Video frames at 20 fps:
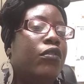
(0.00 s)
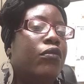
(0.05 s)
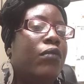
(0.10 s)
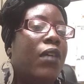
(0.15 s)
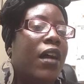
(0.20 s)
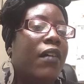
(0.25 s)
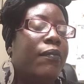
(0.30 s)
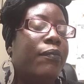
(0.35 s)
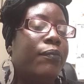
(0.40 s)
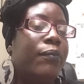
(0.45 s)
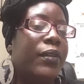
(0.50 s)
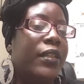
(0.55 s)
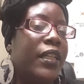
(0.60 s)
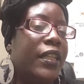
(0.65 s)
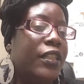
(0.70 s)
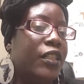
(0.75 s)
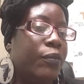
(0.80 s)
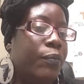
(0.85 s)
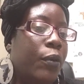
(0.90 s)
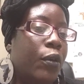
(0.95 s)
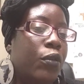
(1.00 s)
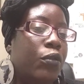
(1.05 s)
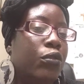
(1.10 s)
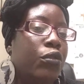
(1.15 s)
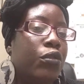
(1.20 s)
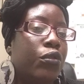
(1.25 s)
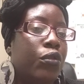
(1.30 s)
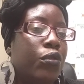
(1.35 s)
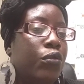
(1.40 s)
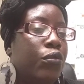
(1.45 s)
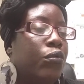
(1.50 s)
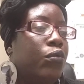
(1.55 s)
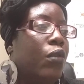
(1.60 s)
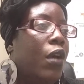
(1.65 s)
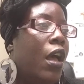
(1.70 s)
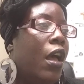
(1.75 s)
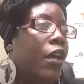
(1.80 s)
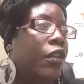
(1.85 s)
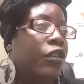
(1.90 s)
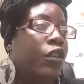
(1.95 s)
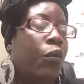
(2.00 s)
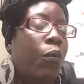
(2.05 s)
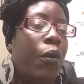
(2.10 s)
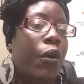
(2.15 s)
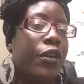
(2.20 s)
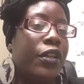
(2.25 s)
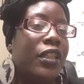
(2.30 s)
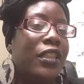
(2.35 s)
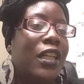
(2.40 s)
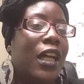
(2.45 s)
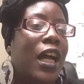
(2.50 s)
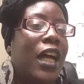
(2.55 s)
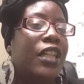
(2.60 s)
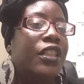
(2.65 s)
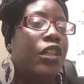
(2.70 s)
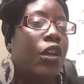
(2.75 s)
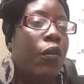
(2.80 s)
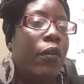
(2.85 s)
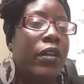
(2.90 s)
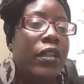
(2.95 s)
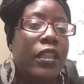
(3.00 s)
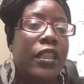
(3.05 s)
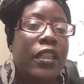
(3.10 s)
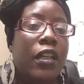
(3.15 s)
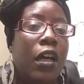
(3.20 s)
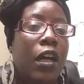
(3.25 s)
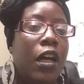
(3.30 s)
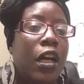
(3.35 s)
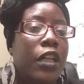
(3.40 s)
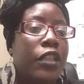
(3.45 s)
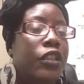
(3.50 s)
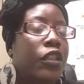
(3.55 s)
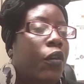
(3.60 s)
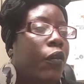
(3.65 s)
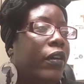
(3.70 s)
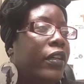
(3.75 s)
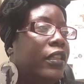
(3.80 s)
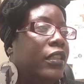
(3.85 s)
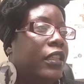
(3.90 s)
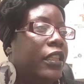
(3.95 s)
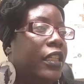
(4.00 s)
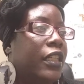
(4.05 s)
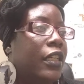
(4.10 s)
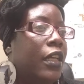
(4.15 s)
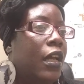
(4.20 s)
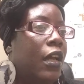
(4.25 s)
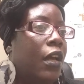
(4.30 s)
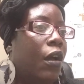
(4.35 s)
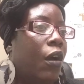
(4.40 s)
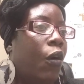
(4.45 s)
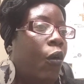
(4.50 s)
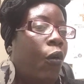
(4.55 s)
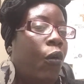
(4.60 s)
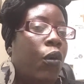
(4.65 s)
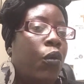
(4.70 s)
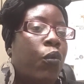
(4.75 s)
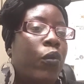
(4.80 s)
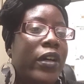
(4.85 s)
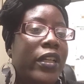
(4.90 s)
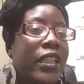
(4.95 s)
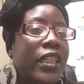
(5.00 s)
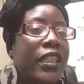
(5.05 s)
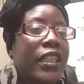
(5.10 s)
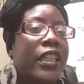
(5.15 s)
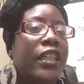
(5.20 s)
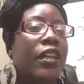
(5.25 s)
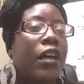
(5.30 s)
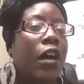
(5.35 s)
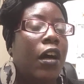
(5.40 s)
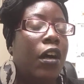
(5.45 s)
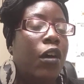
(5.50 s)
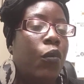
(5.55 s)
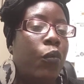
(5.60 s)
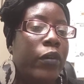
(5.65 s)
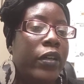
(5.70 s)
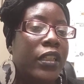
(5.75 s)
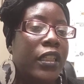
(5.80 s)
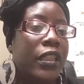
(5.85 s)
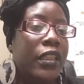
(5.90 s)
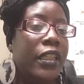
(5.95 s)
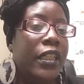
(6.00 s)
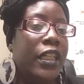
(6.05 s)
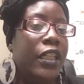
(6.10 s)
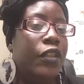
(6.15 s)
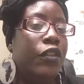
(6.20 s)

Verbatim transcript: You have been exposed to the word of God knowingly or unknowingly, or willingly or unwillingly.